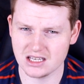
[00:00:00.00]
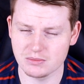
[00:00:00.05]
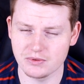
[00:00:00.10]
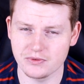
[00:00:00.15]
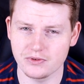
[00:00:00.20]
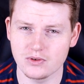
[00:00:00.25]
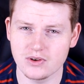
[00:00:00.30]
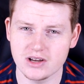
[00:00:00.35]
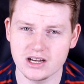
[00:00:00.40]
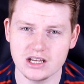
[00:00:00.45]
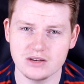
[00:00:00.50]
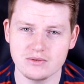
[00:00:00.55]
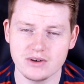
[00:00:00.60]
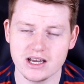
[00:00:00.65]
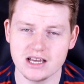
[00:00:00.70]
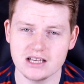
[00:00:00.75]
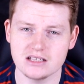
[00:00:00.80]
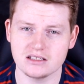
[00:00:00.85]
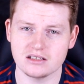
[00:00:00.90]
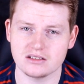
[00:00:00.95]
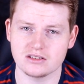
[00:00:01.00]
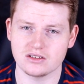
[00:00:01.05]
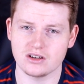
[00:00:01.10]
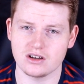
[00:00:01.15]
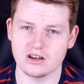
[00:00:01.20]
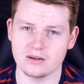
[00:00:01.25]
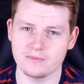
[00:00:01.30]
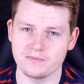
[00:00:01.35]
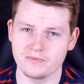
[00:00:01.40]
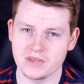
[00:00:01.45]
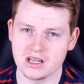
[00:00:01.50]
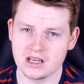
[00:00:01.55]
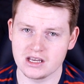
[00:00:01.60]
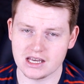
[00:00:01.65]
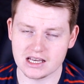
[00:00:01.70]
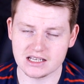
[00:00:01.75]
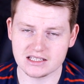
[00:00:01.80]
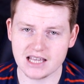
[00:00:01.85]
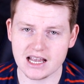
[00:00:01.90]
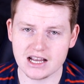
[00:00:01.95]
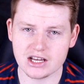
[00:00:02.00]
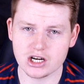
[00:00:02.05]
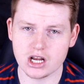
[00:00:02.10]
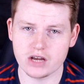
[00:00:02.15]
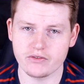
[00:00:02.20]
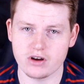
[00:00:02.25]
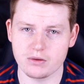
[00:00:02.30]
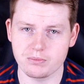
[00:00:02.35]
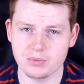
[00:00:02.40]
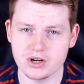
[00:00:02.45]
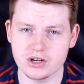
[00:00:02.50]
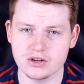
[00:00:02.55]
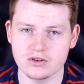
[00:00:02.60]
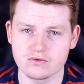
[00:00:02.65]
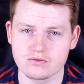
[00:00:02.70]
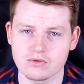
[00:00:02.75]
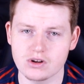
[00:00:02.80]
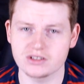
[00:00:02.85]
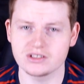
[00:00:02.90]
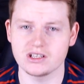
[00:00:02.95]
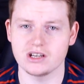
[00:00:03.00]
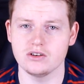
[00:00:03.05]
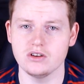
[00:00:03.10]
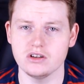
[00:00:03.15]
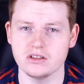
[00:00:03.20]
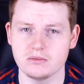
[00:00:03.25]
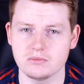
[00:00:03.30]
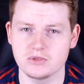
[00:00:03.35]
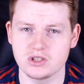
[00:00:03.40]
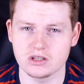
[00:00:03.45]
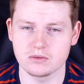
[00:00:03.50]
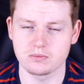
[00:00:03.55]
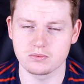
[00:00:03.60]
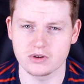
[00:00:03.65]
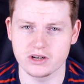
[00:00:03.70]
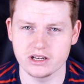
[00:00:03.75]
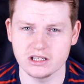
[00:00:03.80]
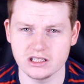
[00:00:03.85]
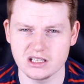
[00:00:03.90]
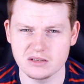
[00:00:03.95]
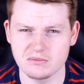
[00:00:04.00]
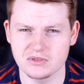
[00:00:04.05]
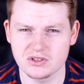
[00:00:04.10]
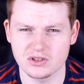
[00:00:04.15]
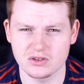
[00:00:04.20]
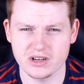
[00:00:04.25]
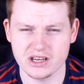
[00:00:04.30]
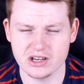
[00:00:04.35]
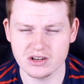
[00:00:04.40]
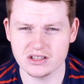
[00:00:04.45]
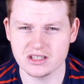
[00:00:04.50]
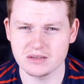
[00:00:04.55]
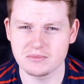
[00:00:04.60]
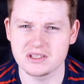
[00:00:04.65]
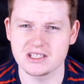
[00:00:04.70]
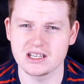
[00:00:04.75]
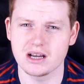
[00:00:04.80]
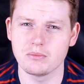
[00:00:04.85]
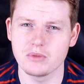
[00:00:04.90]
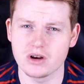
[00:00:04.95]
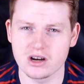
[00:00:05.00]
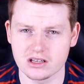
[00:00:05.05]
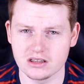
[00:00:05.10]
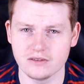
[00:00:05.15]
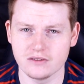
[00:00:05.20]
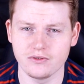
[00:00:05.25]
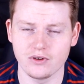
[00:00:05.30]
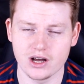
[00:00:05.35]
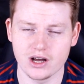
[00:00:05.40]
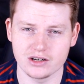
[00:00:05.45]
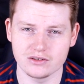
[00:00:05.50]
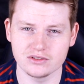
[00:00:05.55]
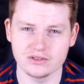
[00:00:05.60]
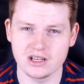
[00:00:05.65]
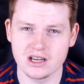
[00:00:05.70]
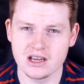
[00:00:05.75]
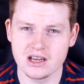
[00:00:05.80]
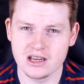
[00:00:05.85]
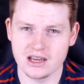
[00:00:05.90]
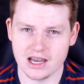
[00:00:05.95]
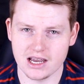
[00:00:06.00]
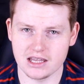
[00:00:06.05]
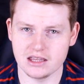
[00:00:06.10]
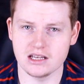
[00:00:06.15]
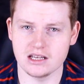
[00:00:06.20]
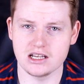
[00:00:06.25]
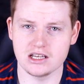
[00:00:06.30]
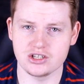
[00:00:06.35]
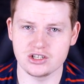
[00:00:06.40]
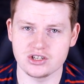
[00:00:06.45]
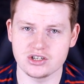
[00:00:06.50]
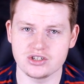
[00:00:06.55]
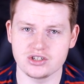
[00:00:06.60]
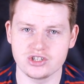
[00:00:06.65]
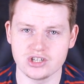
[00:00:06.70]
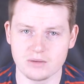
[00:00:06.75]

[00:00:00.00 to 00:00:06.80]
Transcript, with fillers: year before anyways. So he's taken over a pretty good roster. I got them to the prelims, or he got them somewhere in the finals, and then he's just